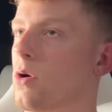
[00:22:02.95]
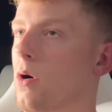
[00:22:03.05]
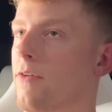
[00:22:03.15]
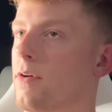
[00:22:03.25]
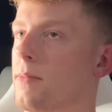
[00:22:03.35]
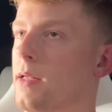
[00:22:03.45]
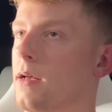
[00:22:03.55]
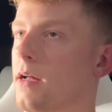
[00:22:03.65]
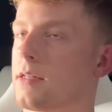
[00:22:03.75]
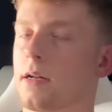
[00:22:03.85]
off on
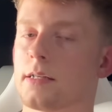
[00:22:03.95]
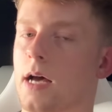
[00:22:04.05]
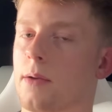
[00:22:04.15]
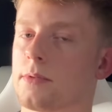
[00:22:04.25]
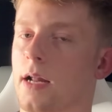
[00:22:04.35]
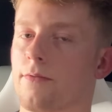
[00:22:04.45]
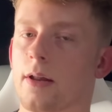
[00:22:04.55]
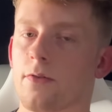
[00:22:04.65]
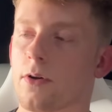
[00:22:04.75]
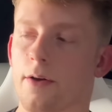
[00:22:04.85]
me a ton of times, and I've
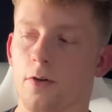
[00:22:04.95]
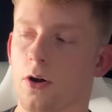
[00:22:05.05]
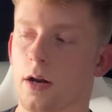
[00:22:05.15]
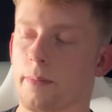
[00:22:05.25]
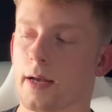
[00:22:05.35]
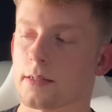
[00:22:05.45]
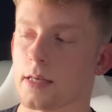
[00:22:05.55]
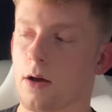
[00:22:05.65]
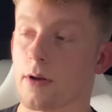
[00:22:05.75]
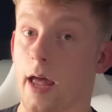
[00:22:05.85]
never ever heard it make a
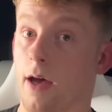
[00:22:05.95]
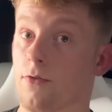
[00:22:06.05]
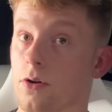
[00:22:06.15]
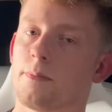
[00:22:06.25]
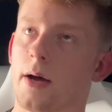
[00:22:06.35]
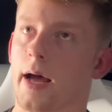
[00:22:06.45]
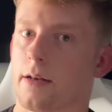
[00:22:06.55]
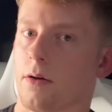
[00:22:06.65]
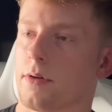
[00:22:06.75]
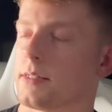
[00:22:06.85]
sound ever, but I
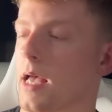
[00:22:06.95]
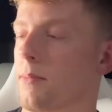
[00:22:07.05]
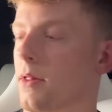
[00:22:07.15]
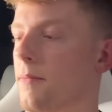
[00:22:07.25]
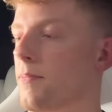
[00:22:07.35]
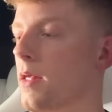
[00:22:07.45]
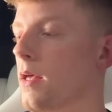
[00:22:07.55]
don't disable it.